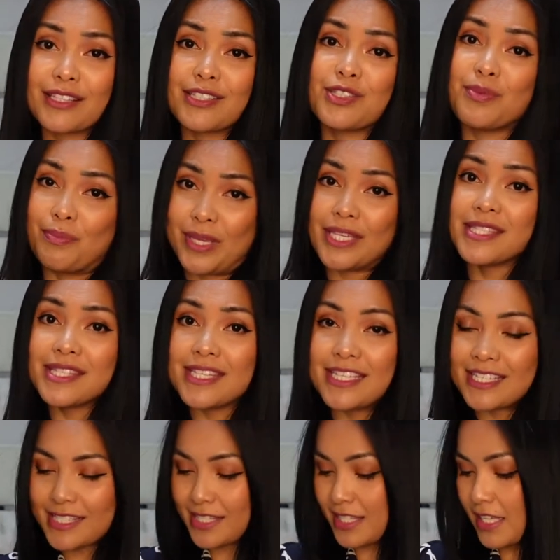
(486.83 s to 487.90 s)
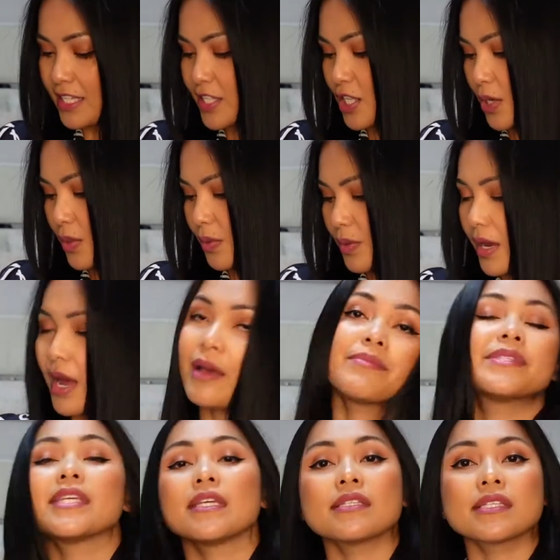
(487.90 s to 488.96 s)
to business. So I've
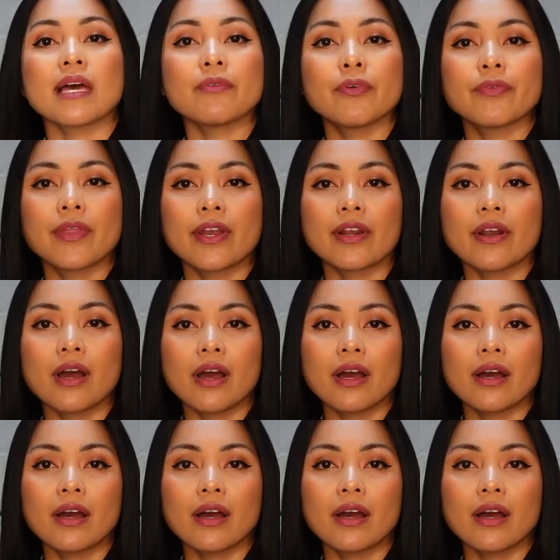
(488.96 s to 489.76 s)
seen some of their